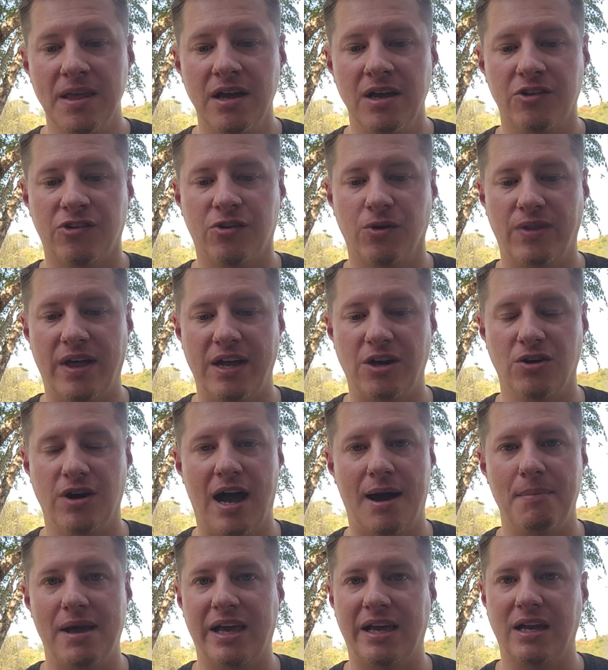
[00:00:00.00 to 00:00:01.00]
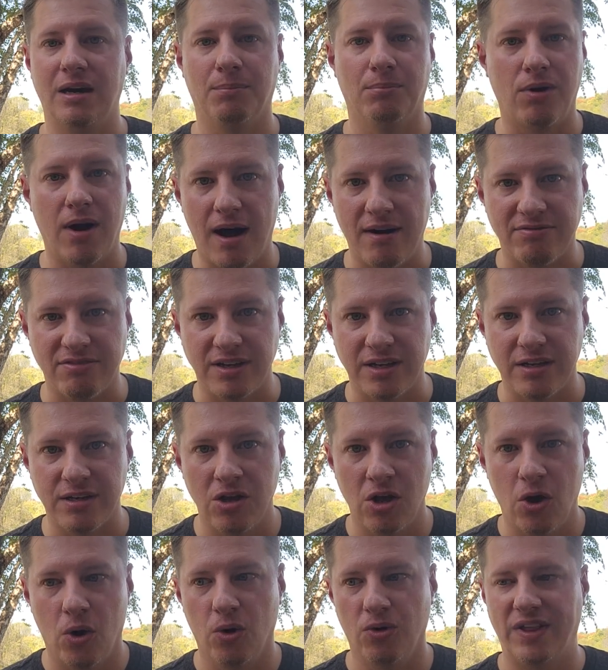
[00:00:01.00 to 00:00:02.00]
so that you're not making a profit
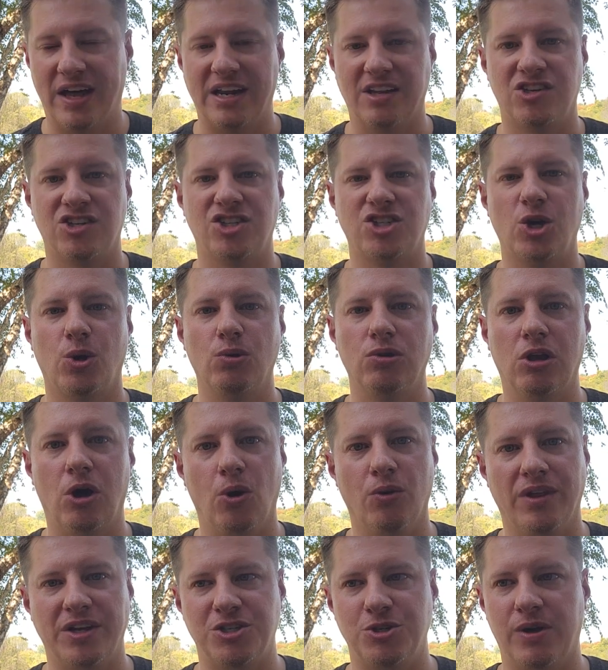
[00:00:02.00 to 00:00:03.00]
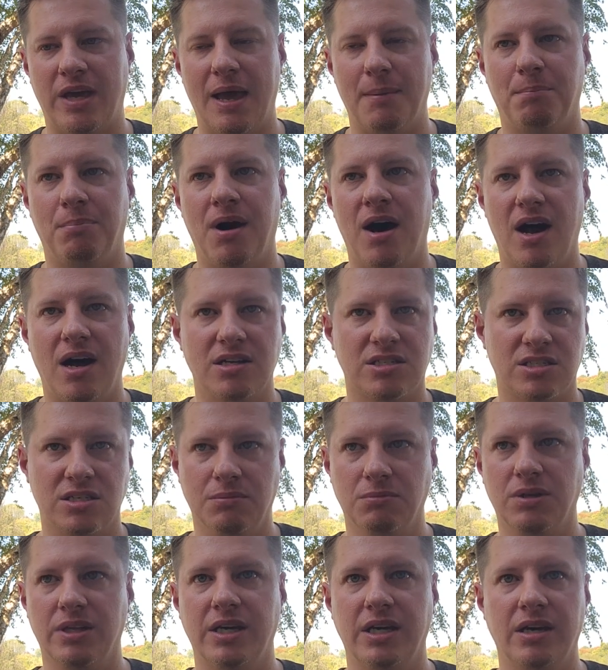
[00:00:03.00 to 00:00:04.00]
or that it's so low that you can't
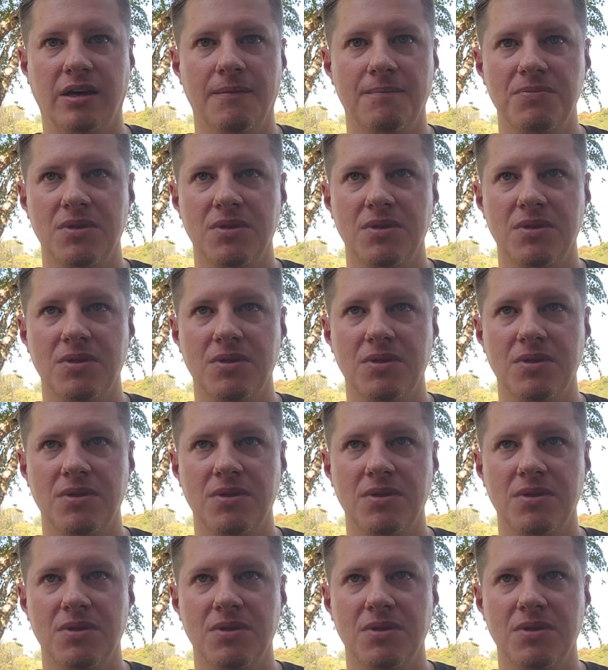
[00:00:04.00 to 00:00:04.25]
possibly